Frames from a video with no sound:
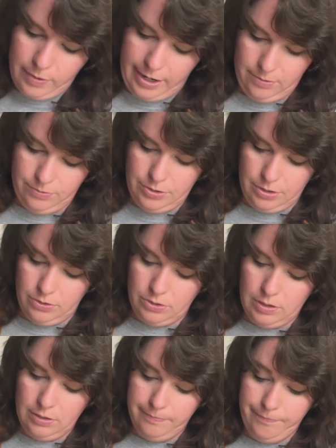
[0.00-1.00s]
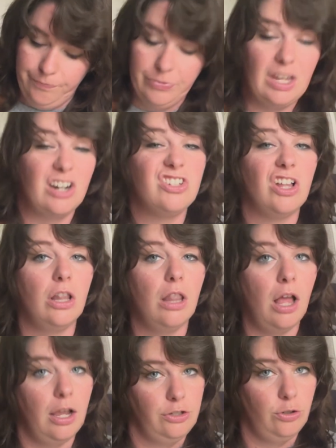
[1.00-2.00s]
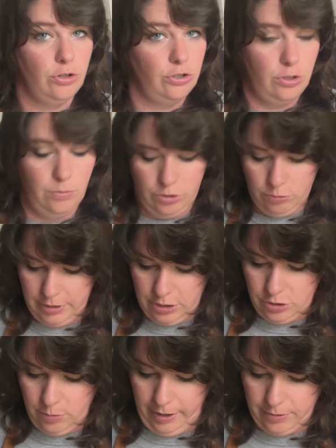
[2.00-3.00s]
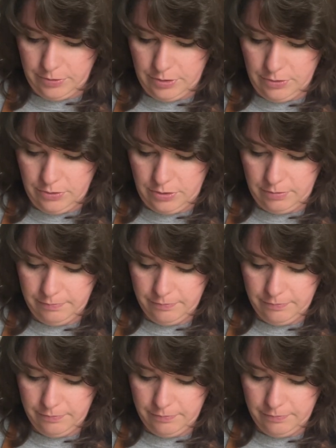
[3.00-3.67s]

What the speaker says: ounces. There's a lot you can do with 22 ounces.